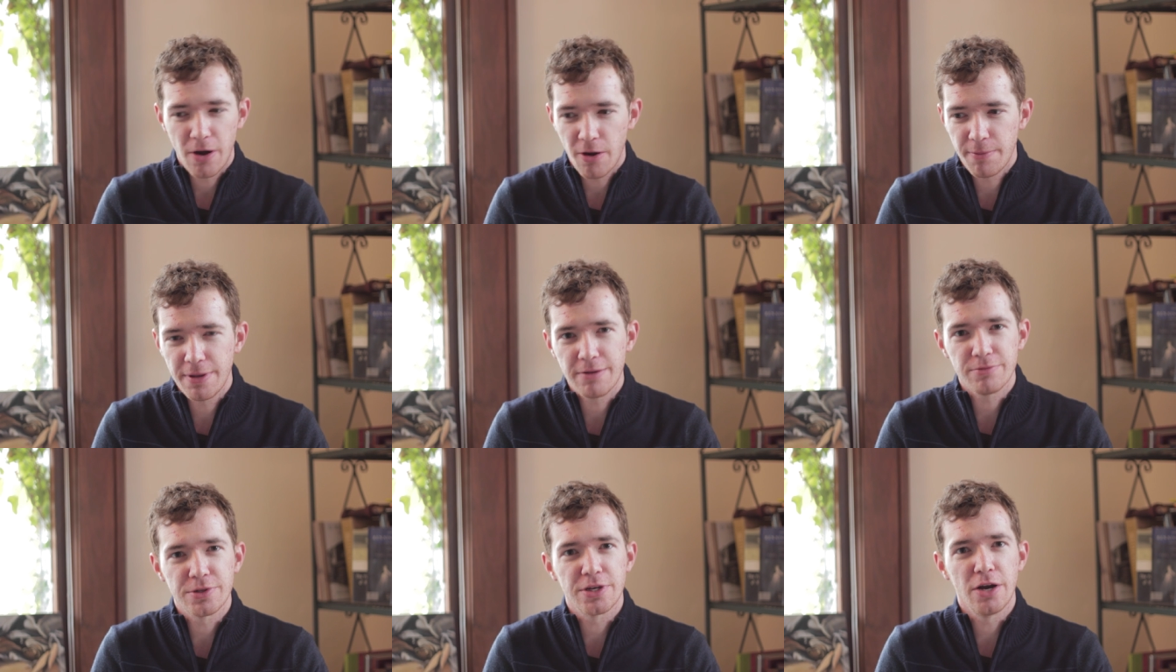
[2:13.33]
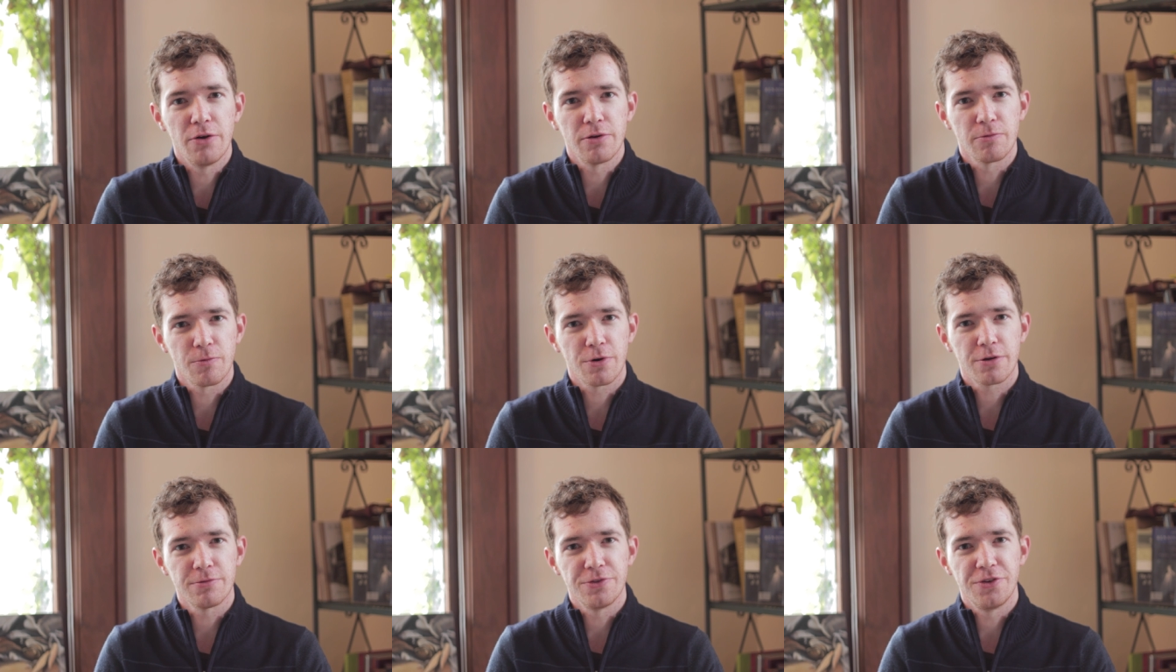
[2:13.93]
I'll be able to go and
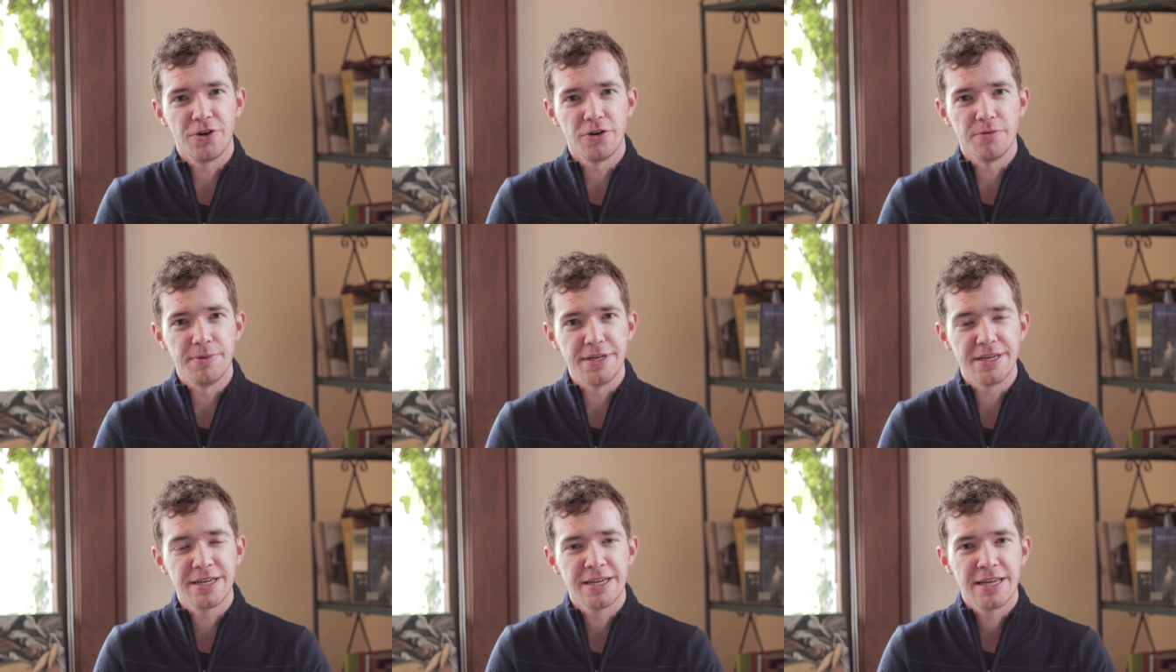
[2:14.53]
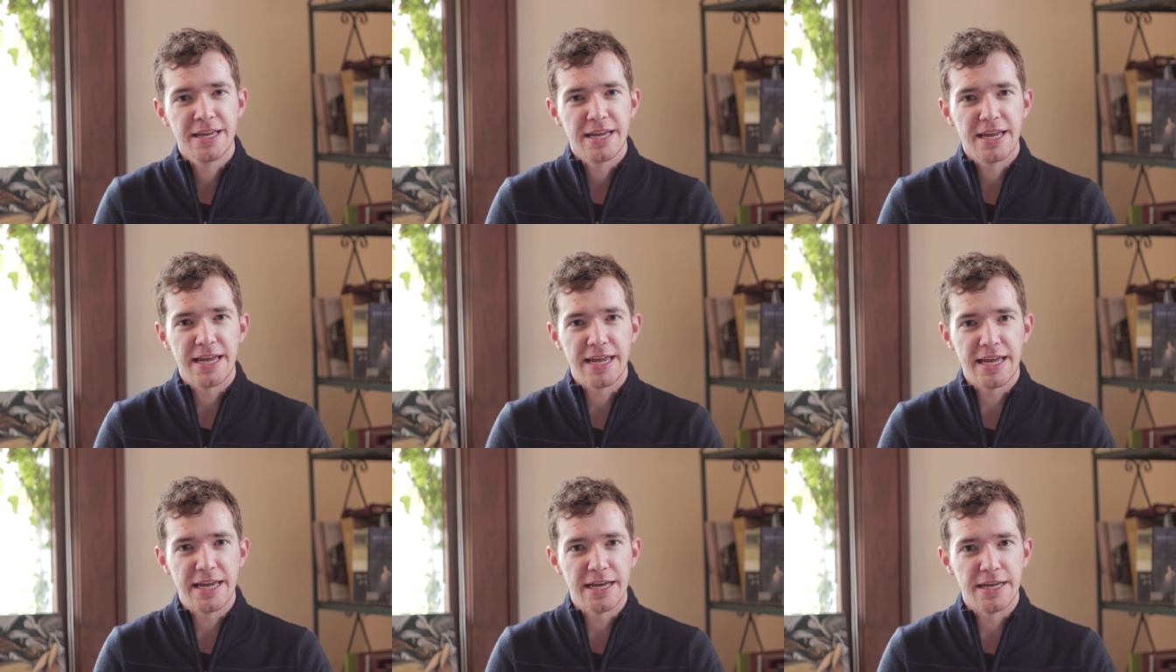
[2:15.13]
work with Toby
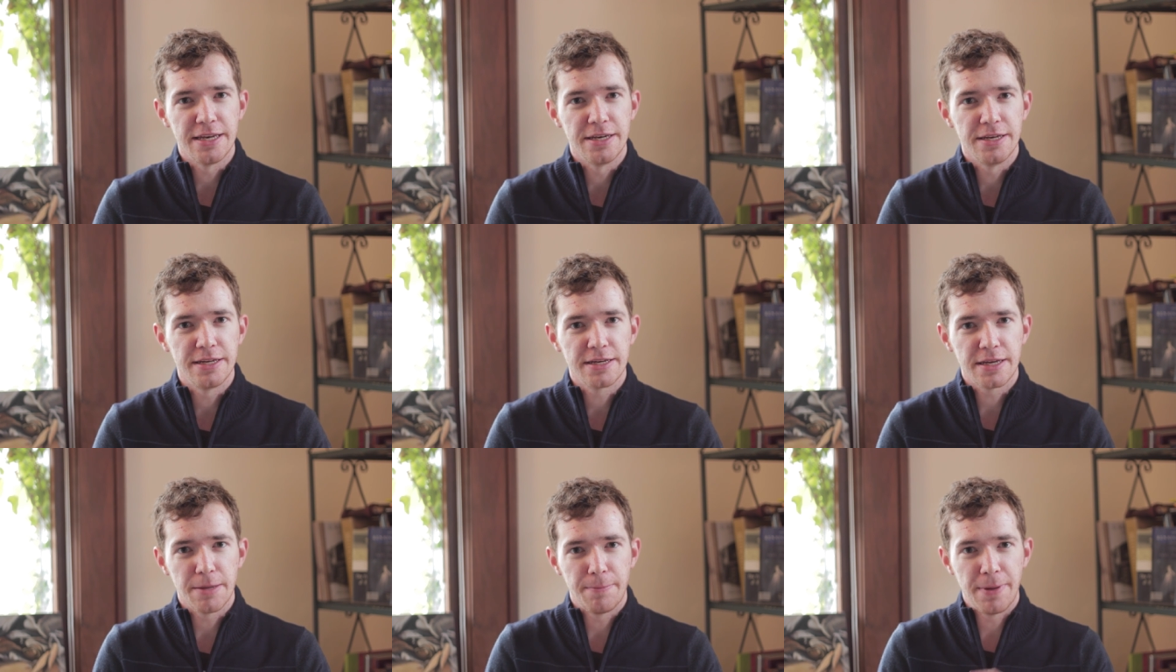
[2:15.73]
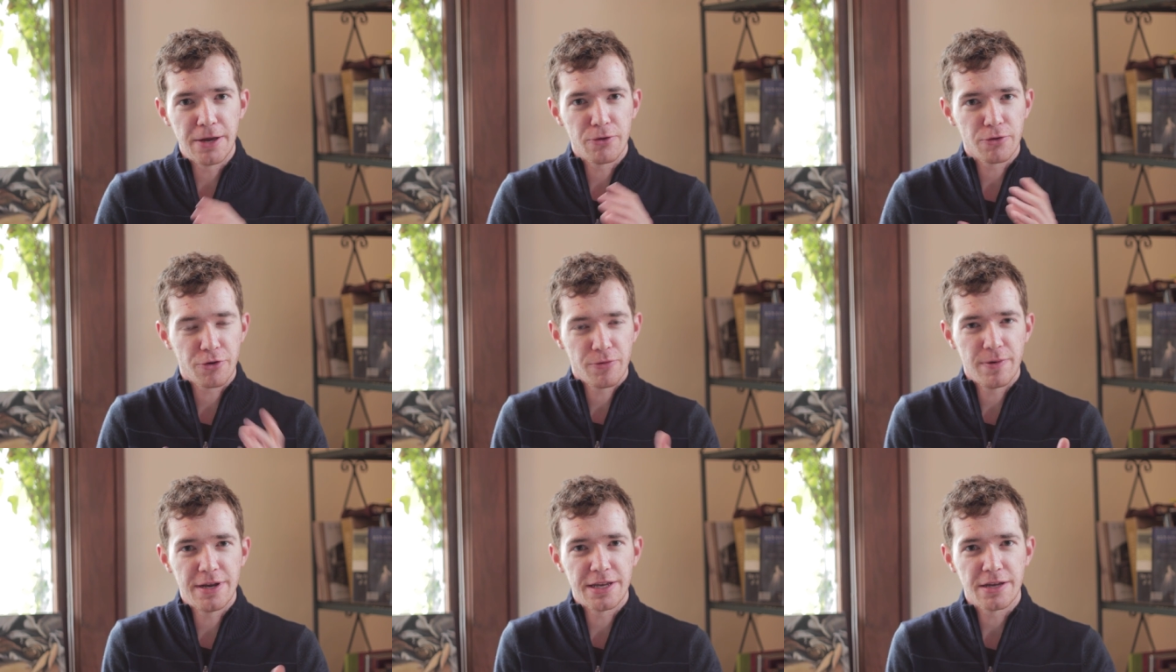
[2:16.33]
and get better at
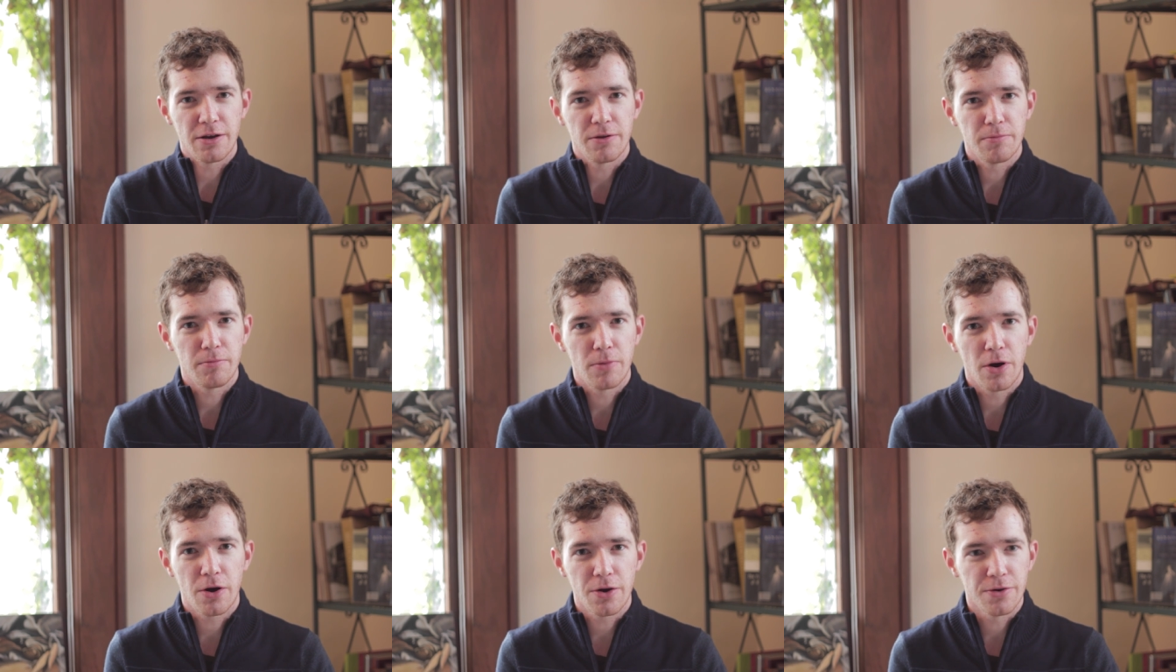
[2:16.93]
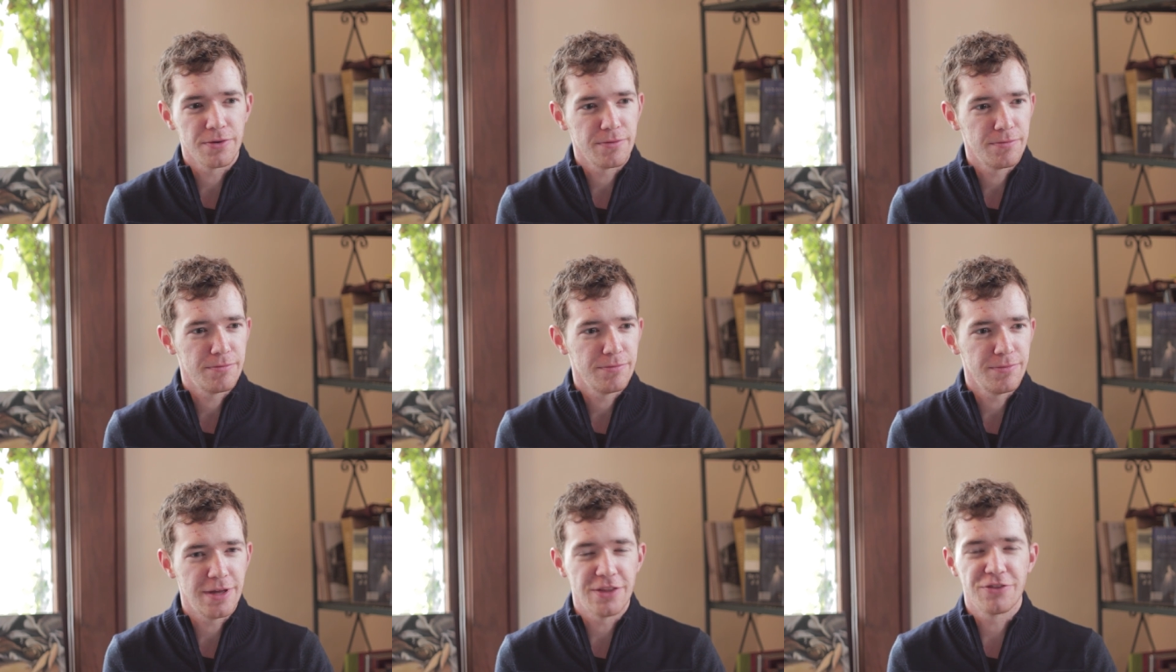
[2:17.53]
creating art
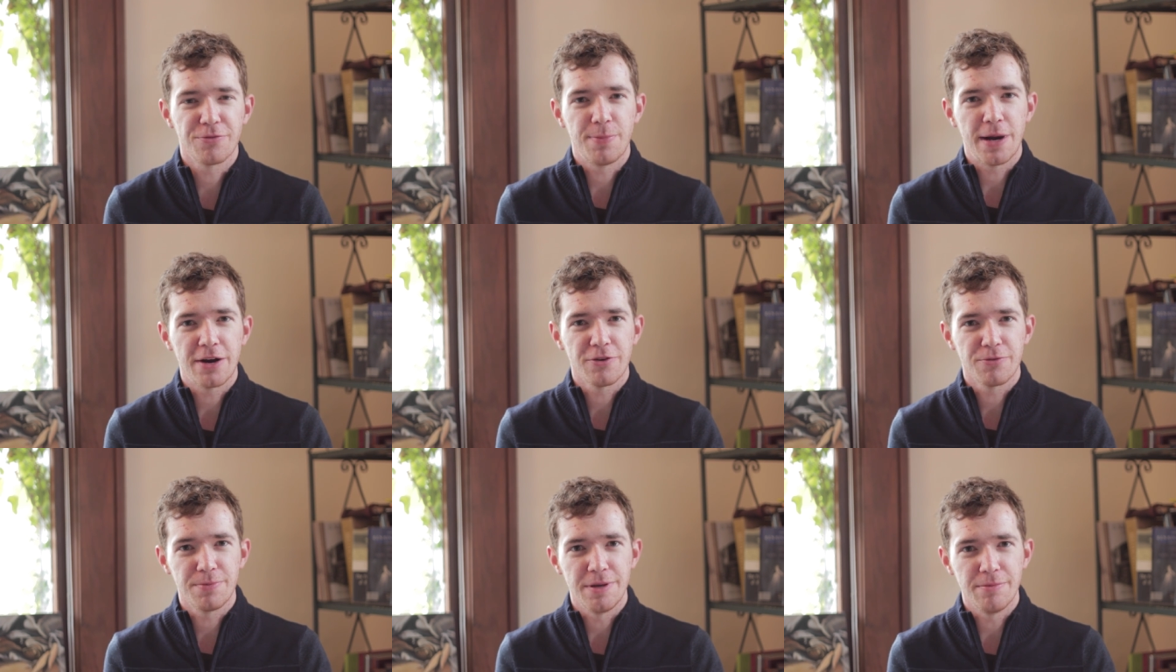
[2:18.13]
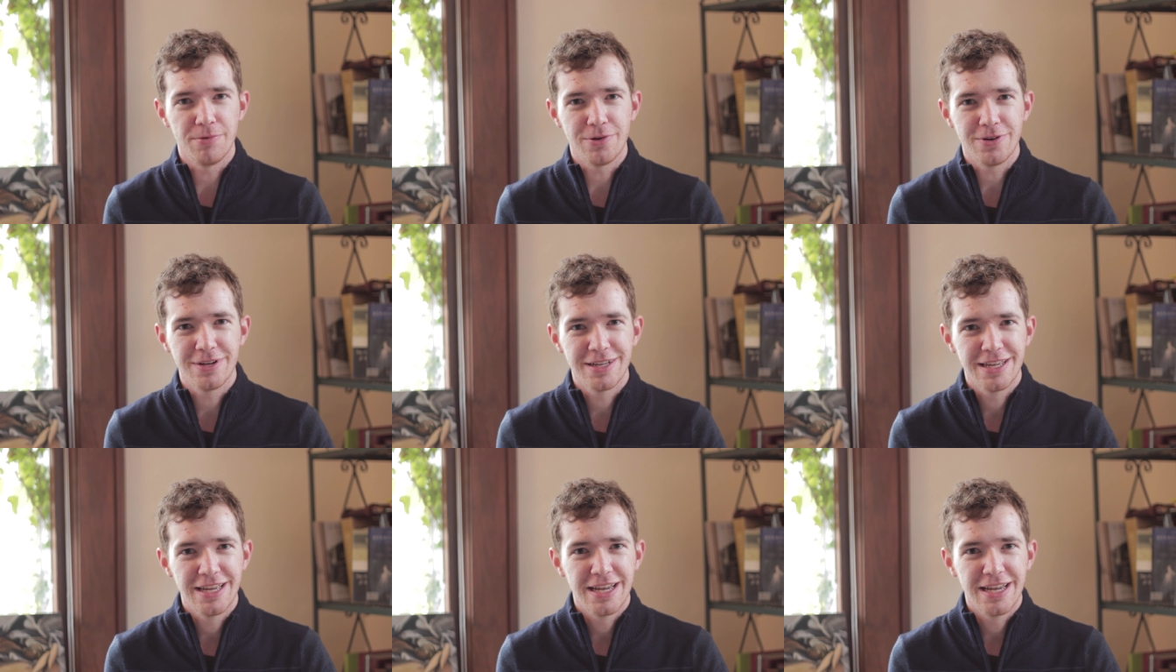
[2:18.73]
that inspires people.